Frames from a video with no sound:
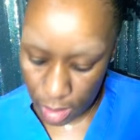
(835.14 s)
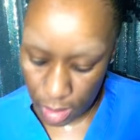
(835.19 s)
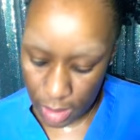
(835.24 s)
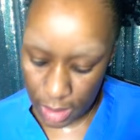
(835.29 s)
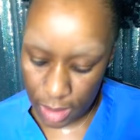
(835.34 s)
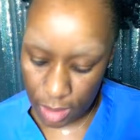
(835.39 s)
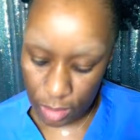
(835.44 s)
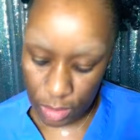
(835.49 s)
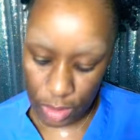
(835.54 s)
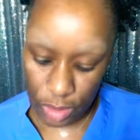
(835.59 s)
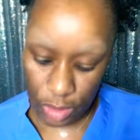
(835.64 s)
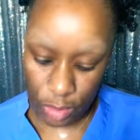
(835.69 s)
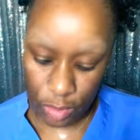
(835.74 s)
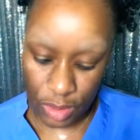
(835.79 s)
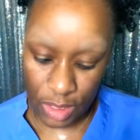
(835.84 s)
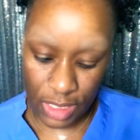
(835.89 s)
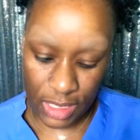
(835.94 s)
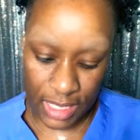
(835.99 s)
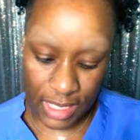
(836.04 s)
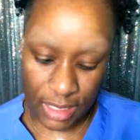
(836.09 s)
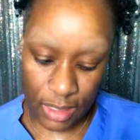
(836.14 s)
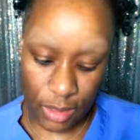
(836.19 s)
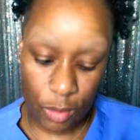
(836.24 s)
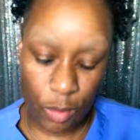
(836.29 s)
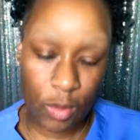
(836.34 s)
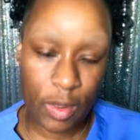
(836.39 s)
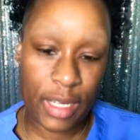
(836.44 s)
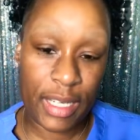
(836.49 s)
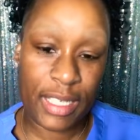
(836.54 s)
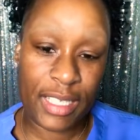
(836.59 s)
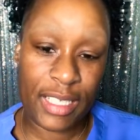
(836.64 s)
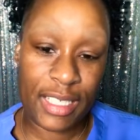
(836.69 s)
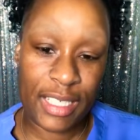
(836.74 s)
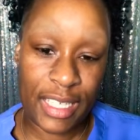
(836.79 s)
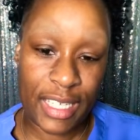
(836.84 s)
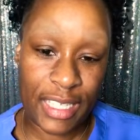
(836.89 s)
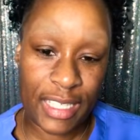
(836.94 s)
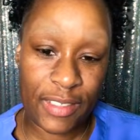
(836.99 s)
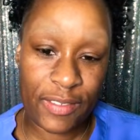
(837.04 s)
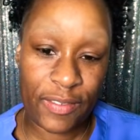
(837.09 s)
I'll do just one,
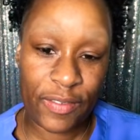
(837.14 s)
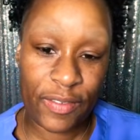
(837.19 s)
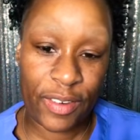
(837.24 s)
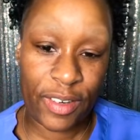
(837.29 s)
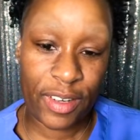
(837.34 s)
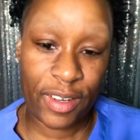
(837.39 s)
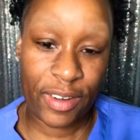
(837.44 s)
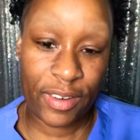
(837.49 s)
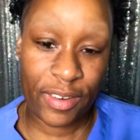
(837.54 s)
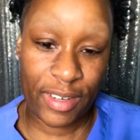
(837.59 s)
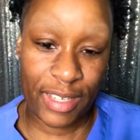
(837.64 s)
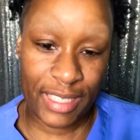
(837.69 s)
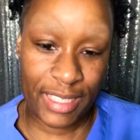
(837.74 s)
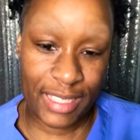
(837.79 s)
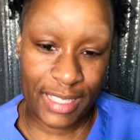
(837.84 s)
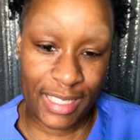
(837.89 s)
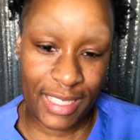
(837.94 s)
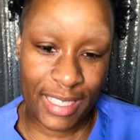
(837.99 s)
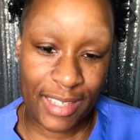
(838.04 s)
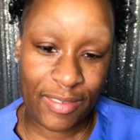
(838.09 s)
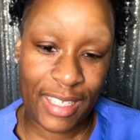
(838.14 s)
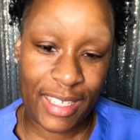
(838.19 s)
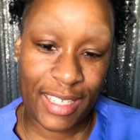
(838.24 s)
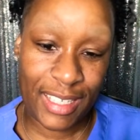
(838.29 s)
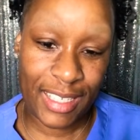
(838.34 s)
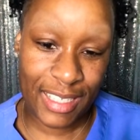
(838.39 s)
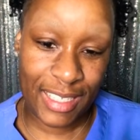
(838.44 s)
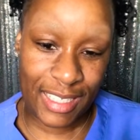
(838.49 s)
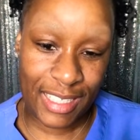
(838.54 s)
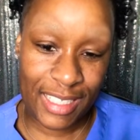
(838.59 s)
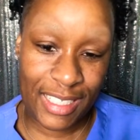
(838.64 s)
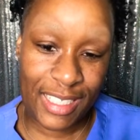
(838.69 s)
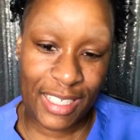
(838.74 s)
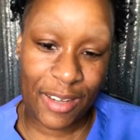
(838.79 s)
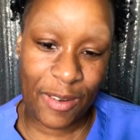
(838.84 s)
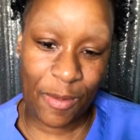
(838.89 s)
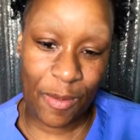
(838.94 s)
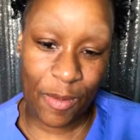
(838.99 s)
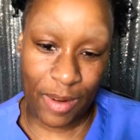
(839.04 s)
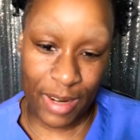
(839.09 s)
just for Kristen, because
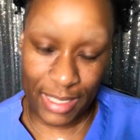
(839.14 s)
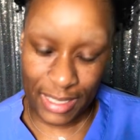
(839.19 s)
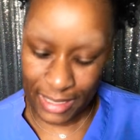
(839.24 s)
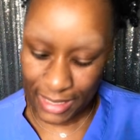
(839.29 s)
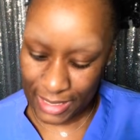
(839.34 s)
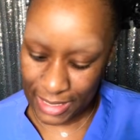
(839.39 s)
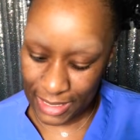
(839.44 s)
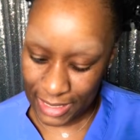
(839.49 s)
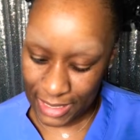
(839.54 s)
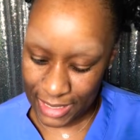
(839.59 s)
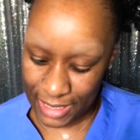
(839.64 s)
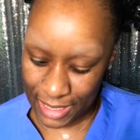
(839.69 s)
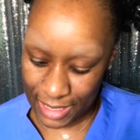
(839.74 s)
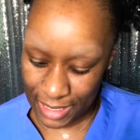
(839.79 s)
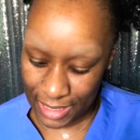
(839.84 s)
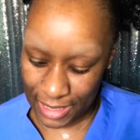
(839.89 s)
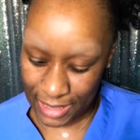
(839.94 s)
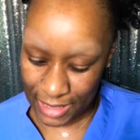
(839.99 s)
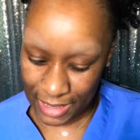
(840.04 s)
she wants to see the